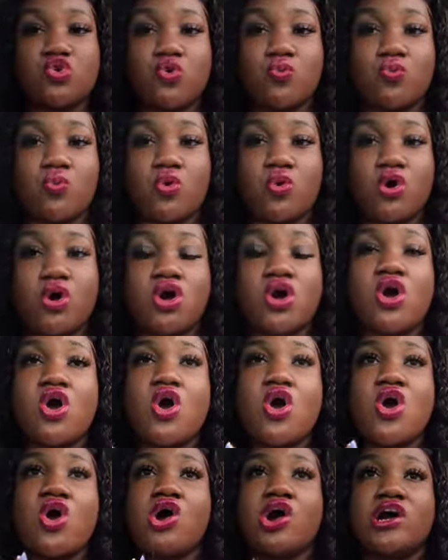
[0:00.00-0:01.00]
or more,
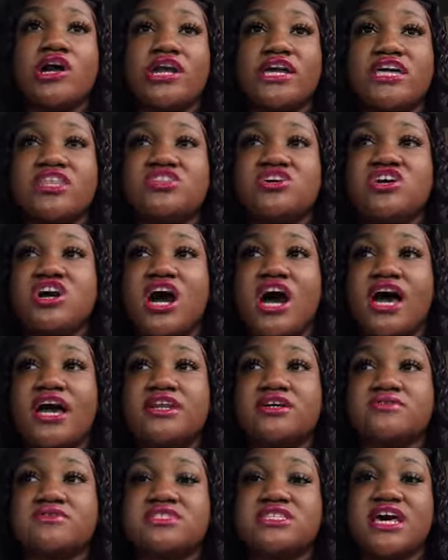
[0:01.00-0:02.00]
or either
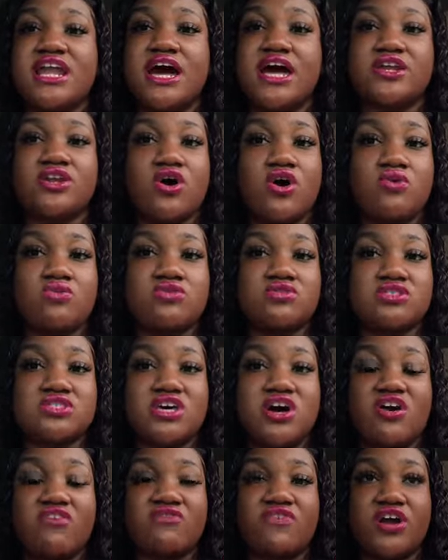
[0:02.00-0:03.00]
items that I know will
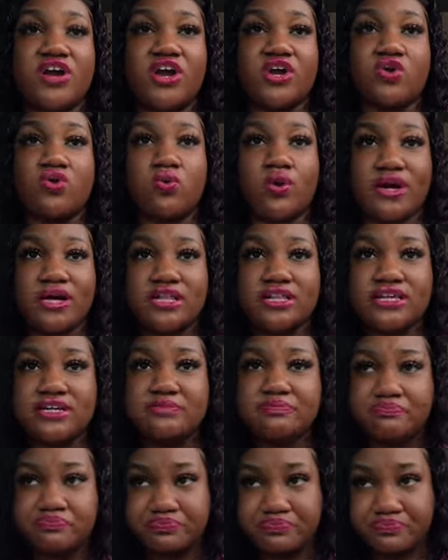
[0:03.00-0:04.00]
sell very
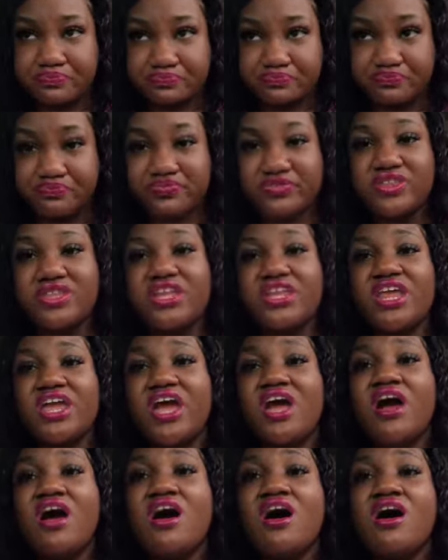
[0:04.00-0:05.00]
quickly.
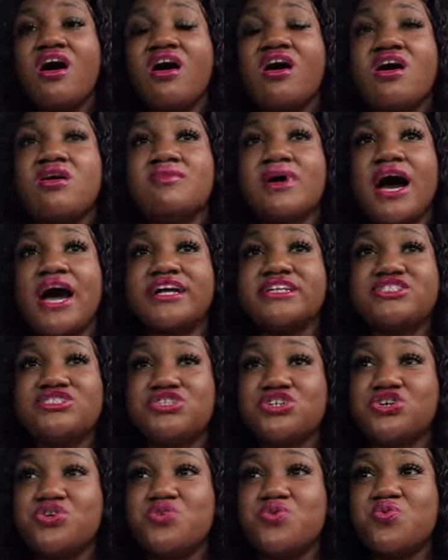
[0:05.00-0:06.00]
I
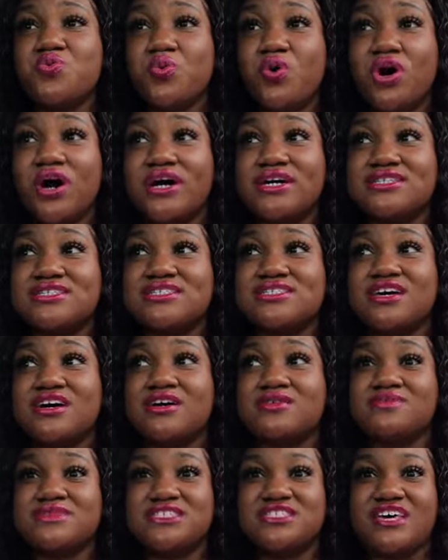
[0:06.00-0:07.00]
do want
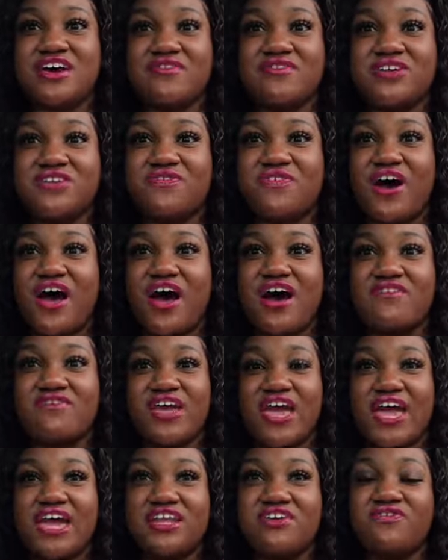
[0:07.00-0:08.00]
some
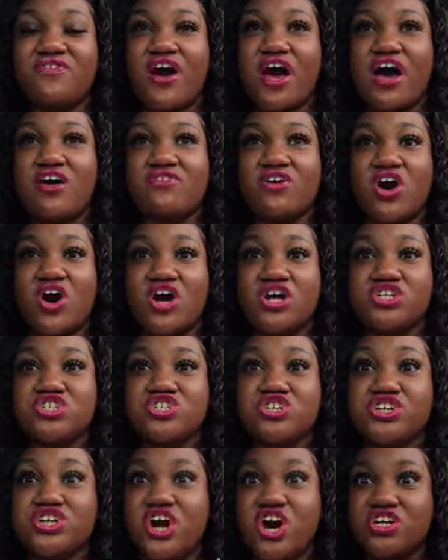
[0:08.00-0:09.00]
$75, $85,
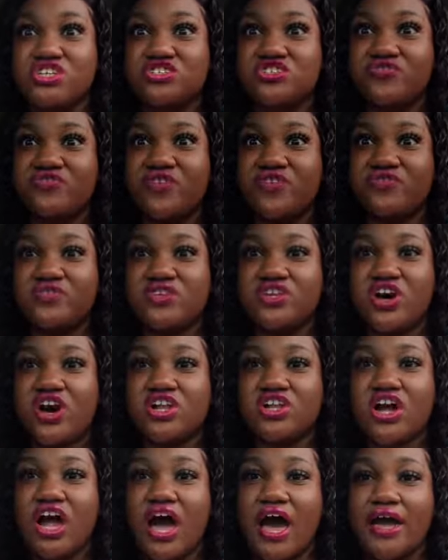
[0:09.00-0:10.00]
$100,
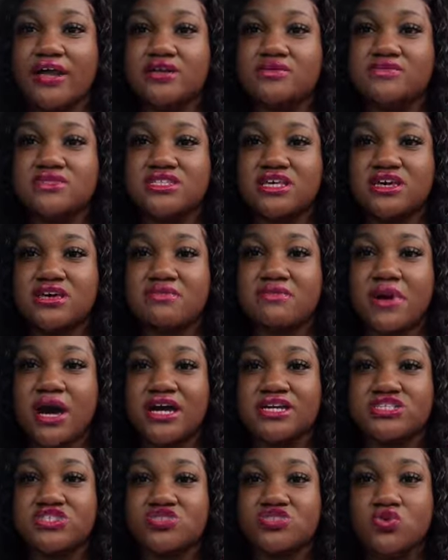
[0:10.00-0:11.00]
$150 items in
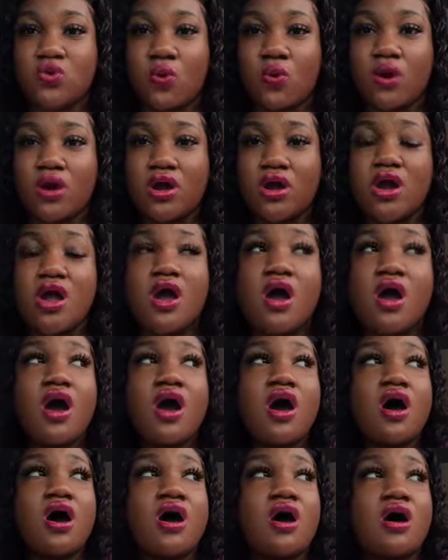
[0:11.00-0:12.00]
my store,
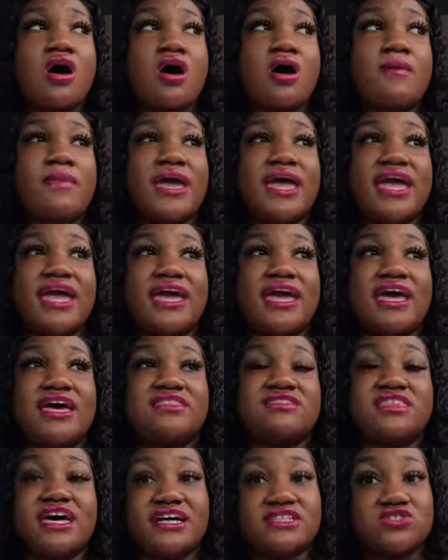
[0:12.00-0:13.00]

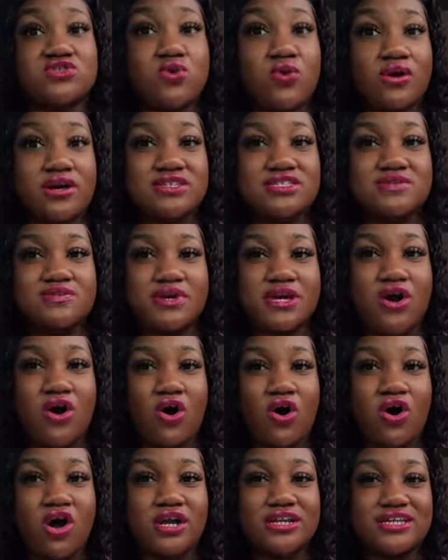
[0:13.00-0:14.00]
and that's going to be
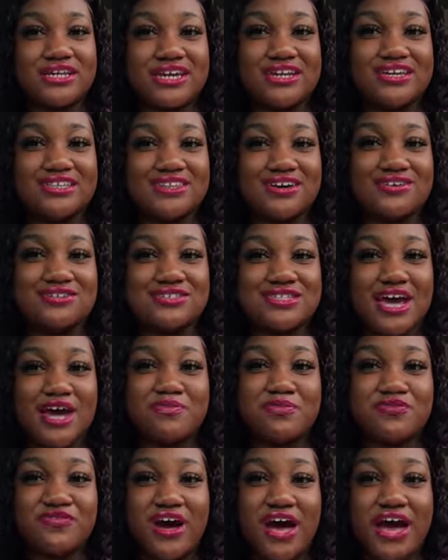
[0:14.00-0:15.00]
hard getting those
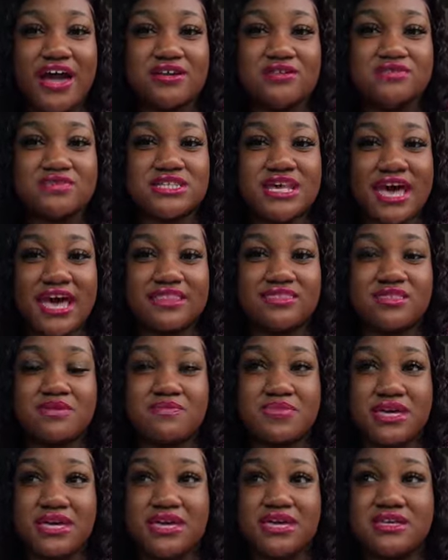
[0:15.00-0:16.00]
type of items at the
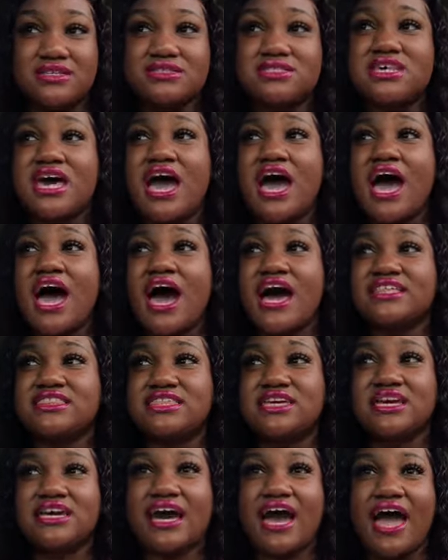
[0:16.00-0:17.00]
bins. I
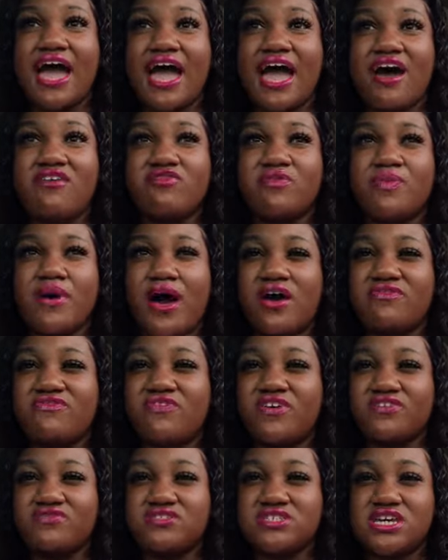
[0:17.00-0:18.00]
think I have about
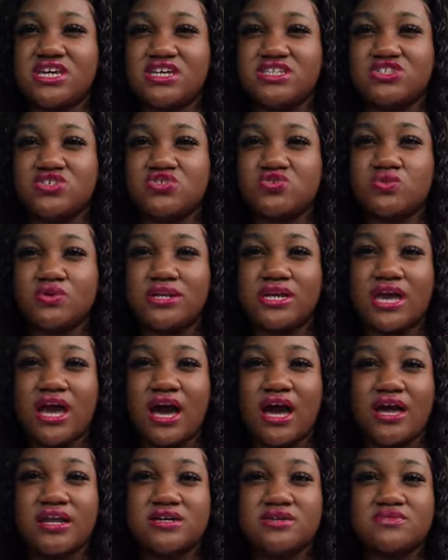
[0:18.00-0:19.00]
15 to 20
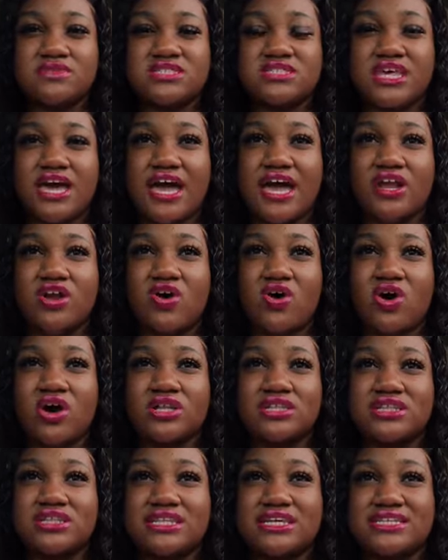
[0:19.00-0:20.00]
items that
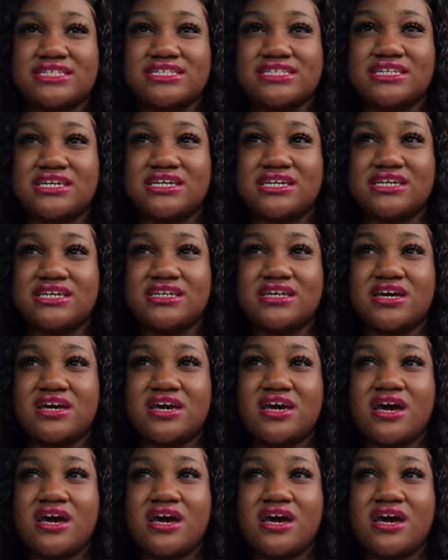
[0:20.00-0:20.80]
are listed